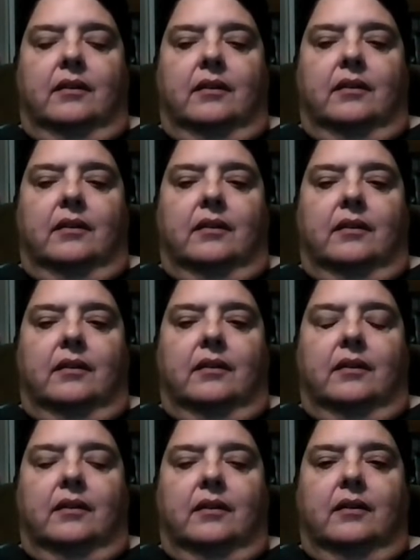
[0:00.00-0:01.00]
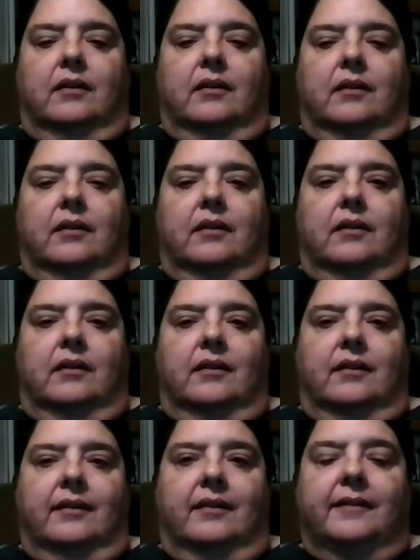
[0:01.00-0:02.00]

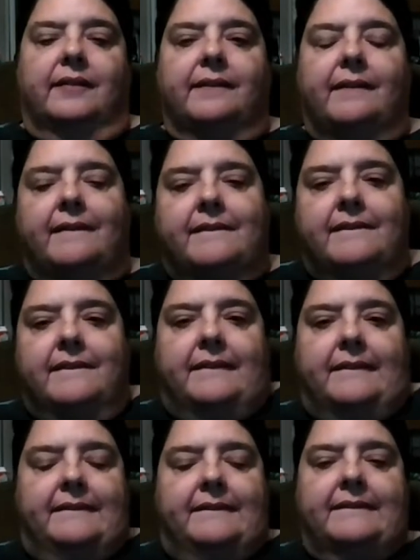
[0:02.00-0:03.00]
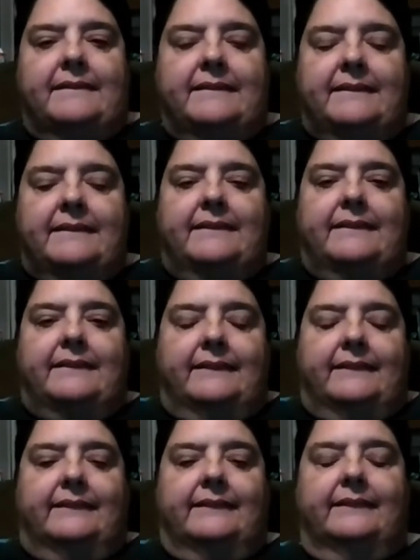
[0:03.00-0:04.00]

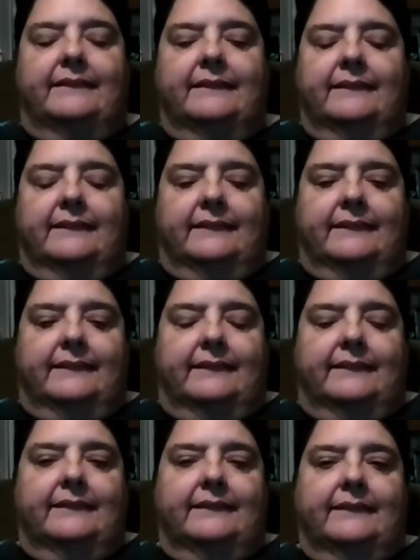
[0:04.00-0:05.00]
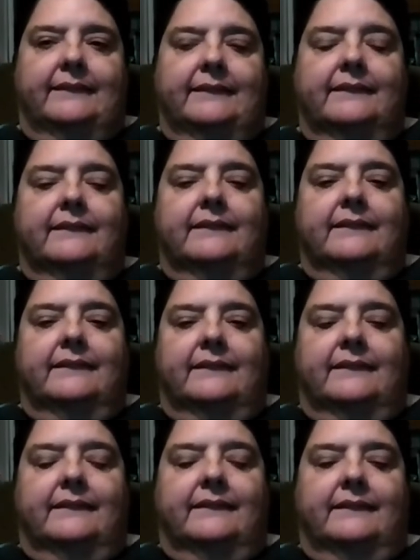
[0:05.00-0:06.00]

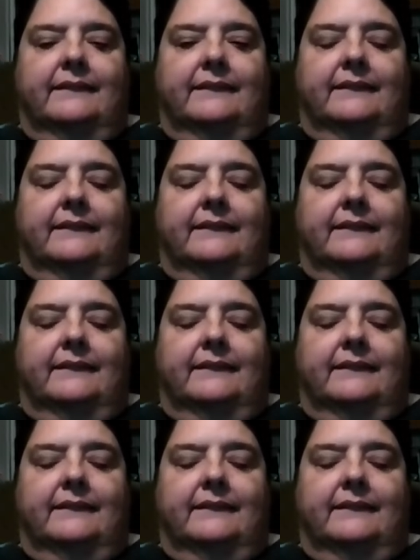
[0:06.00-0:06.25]
No words are spoken by the person on screen.